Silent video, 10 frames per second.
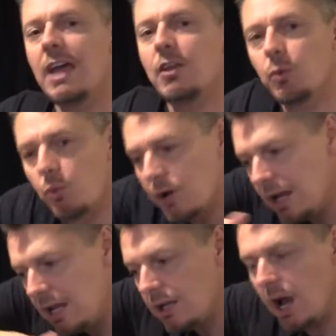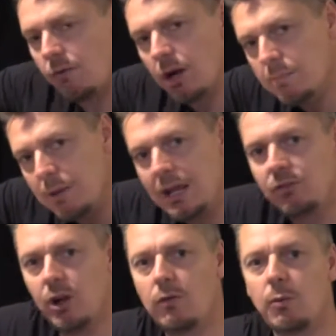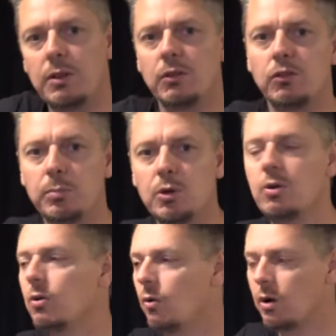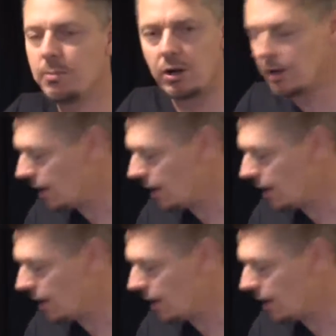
and then recover it and paste it over with a spoon or a butter